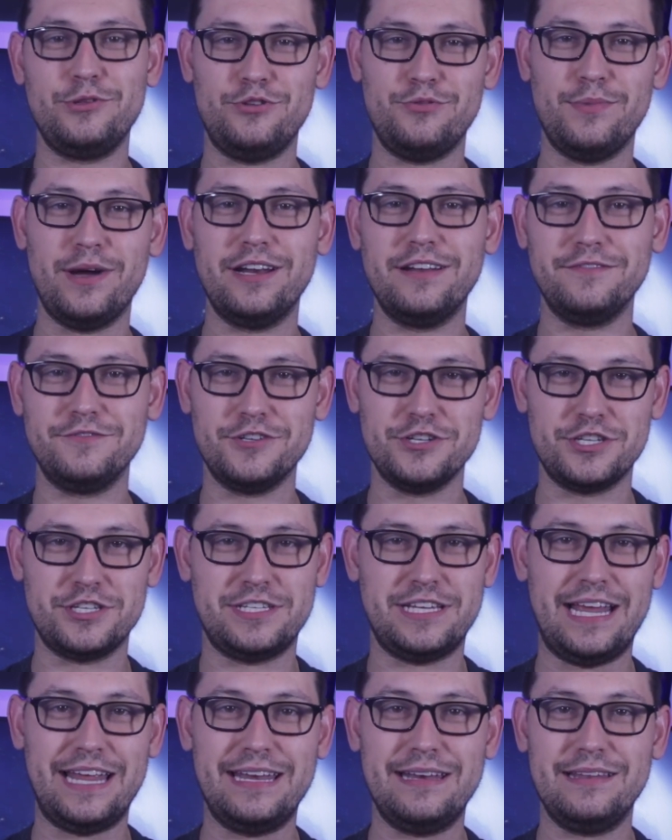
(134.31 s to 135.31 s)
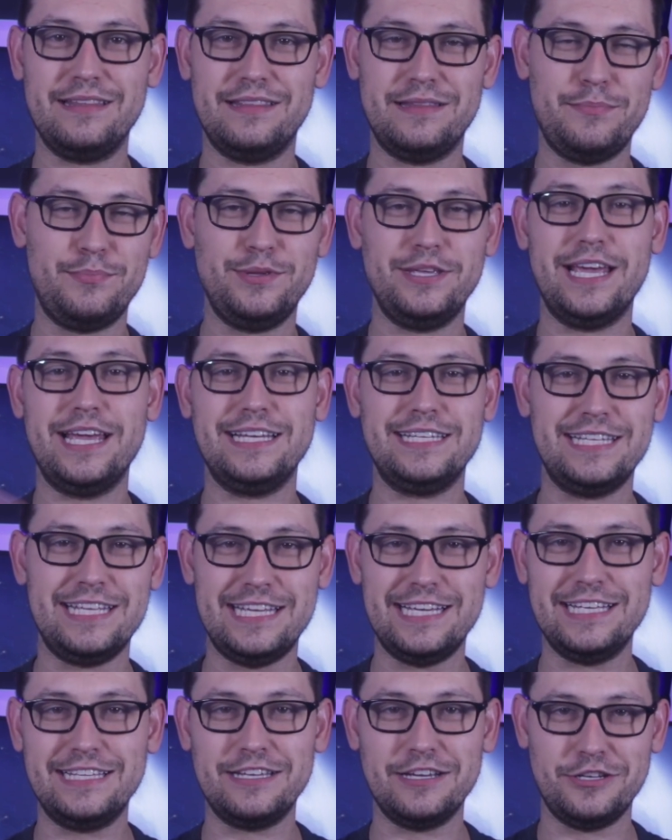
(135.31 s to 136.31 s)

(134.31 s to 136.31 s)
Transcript: and you might have just sent the BAT